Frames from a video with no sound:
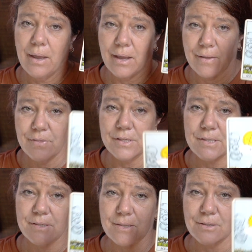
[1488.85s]
and this
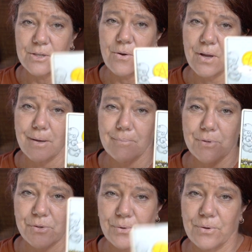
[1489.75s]
is the time
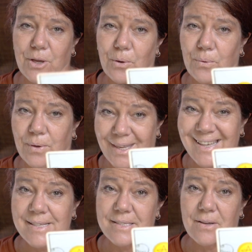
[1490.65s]
to go,
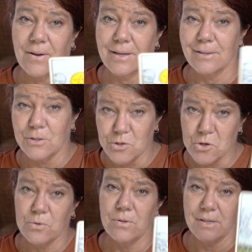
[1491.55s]
yes, I can
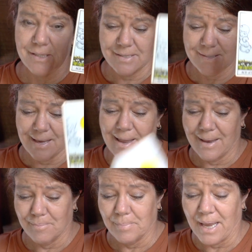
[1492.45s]
do this,
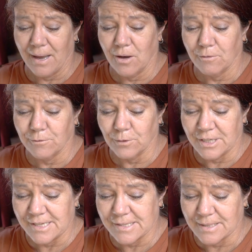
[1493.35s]
and
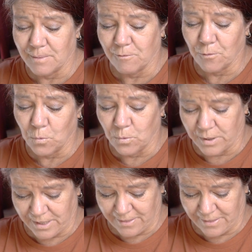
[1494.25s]
powerfully step forward.